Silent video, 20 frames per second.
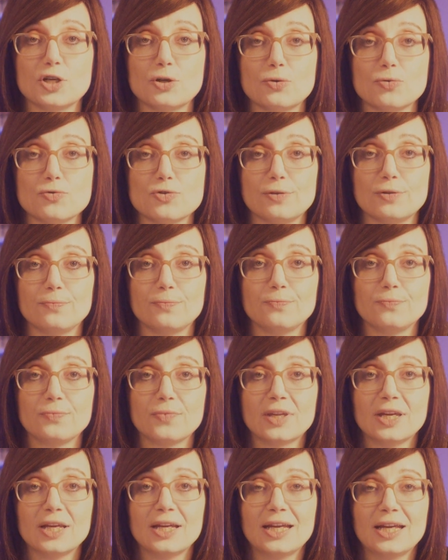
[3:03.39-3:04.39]
children.
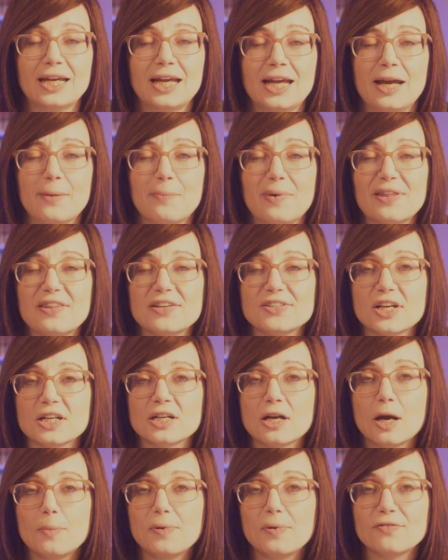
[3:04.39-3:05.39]
But there's a
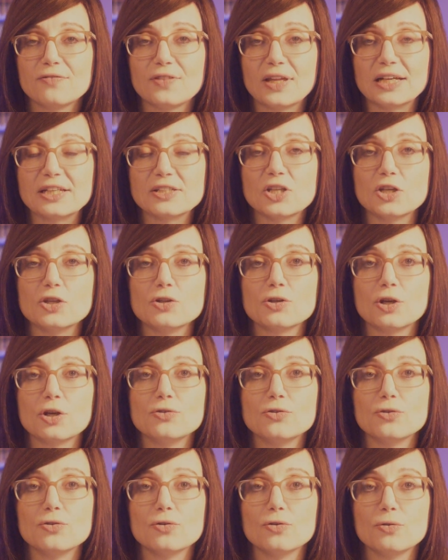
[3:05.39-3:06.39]
couple of things that you can
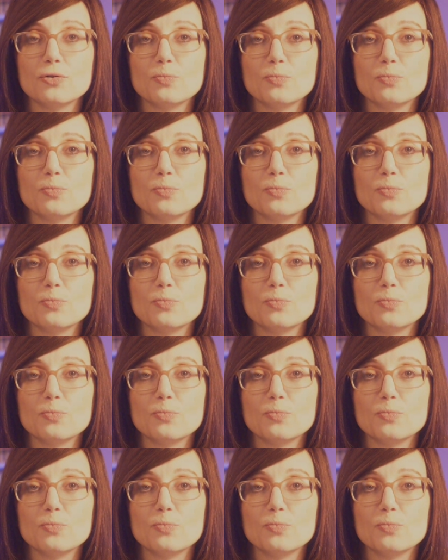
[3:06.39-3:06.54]
do